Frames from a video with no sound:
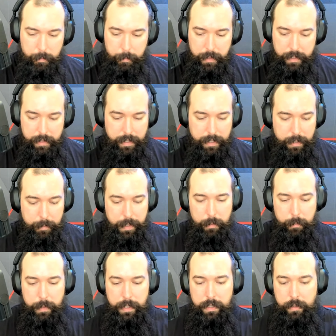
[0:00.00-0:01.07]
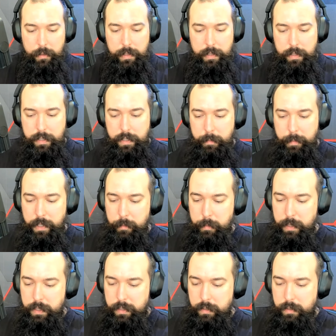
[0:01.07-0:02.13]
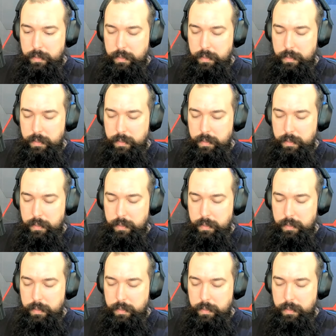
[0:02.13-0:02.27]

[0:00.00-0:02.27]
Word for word: But tell me about tell me about